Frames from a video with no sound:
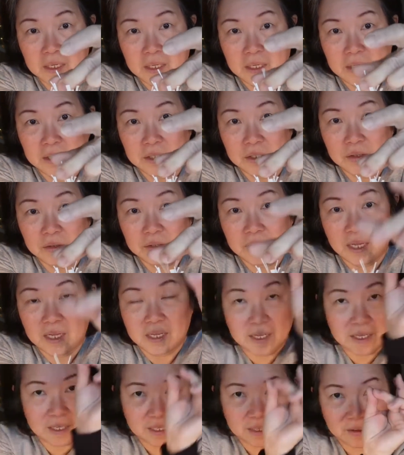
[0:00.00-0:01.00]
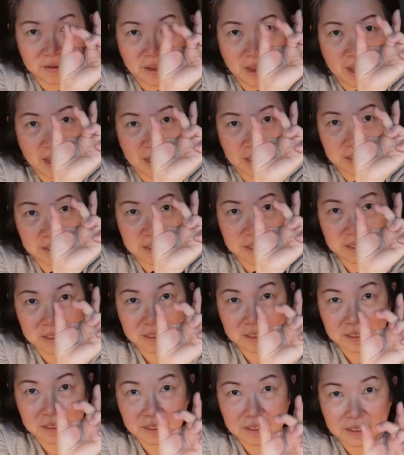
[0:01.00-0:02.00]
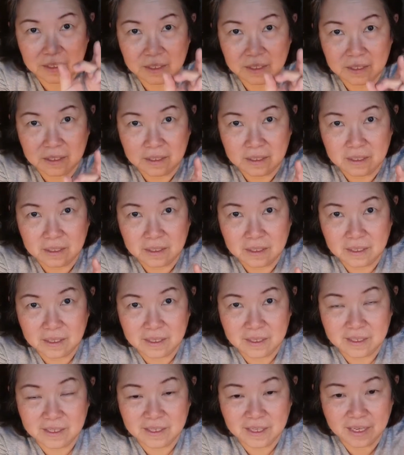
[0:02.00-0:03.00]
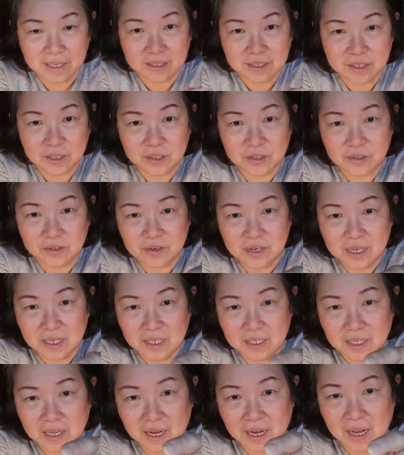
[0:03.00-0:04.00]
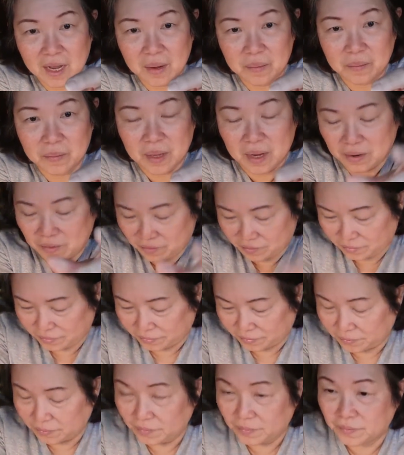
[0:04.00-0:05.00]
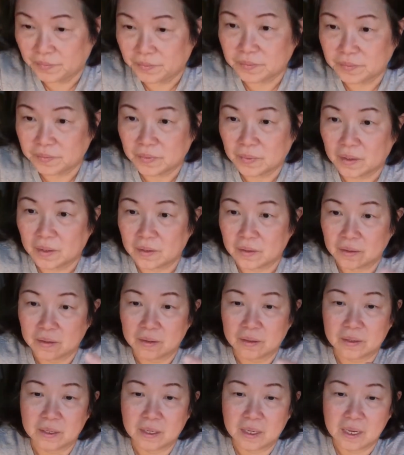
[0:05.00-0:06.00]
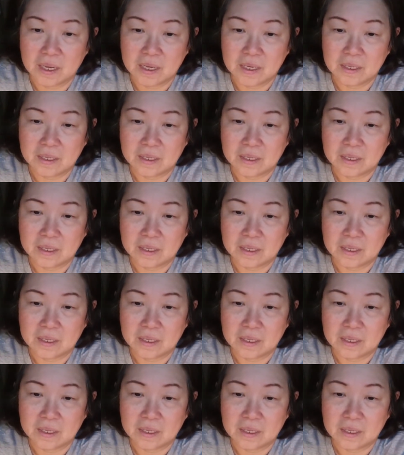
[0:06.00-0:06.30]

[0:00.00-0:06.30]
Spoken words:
so that it has this like a string that come down. Okay,